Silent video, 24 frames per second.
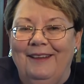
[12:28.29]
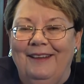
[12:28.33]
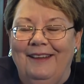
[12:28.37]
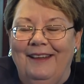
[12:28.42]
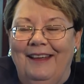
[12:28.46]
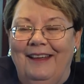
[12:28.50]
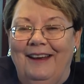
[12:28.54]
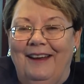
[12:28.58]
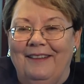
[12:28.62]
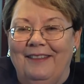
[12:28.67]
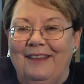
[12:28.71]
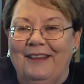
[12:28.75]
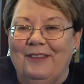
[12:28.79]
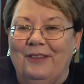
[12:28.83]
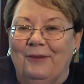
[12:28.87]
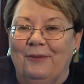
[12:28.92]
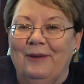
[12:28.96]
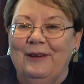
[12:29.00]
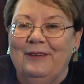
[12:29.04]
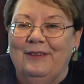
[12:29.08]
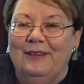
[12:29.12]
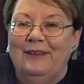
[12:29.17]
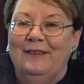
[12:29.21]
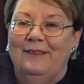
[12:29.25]
And I think the
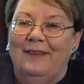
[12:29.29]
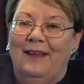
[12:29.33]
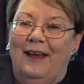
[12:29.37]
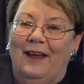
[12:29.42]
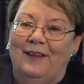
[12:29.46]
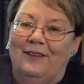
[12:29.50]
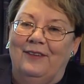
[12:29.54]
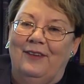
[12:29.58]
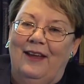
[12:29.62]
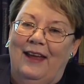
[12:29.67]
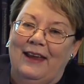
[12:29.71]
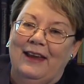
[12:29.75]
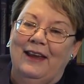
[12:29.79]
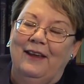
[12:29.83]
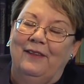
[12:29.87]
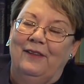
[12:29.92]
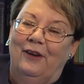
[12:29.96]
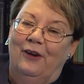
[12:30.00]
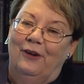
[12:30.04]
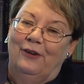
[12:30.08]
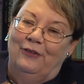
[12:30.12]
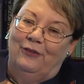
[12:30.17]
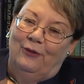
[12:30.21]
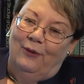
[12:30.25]
reason that's hanging
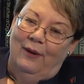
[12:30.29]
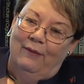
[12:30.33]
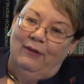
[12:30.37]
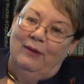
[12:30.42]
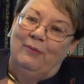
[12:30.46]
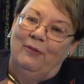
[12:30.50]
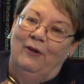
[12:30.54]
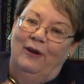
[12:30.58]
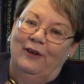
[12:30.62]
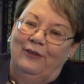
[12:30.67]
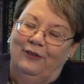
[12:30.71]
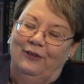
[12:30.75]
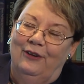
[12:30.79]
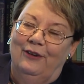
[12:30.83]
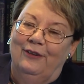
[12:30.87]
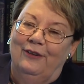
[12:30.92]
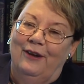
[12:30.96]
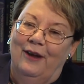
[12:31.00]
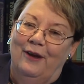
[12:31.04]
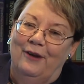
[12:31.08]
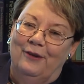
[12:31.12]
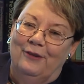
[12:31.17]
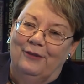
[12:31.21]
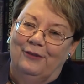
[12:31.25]
there is so every president
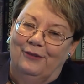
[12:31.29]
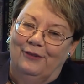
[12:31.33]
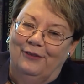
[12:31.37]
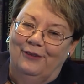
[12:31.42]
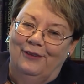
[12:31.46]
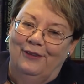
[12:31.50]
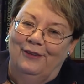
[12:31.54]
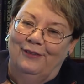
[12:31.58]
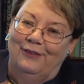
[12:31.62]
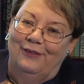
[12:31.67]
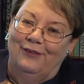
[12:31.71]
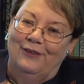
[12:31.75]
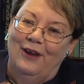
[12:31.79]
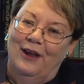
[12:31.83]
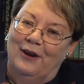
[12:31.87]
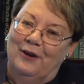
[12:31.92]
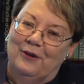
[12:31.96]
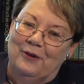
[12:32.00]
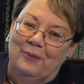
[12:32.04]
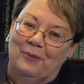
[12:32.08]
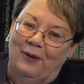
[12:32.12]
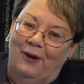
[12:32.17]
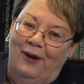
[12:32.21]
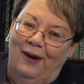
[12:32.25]
knows it's not a
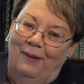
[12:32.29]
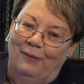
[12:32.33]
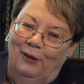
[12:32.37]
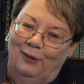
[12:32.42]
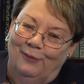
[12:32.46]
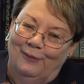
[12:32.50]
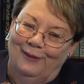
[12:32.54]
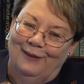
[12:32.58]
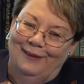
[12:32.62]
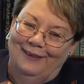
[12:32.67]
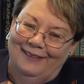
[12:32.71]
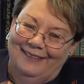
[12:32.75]
new problem.